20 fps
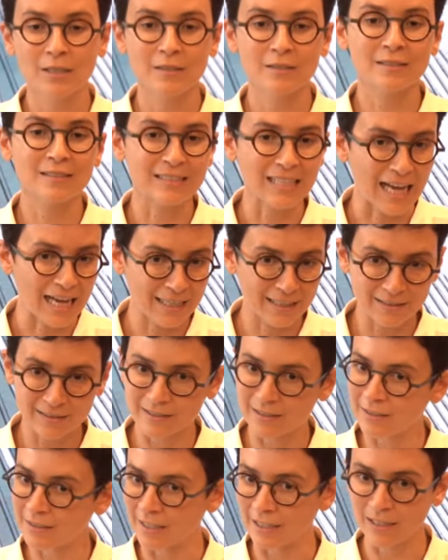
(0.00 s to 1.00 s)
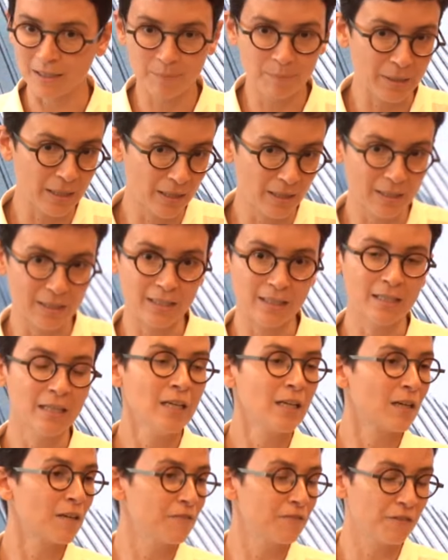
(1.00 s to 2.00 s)
science,
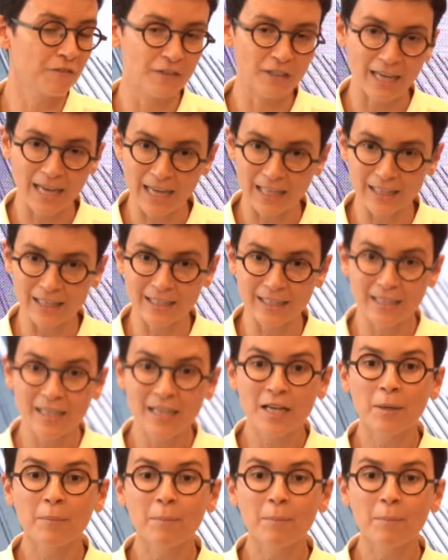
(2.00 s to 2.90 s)
sustainability, conviviality,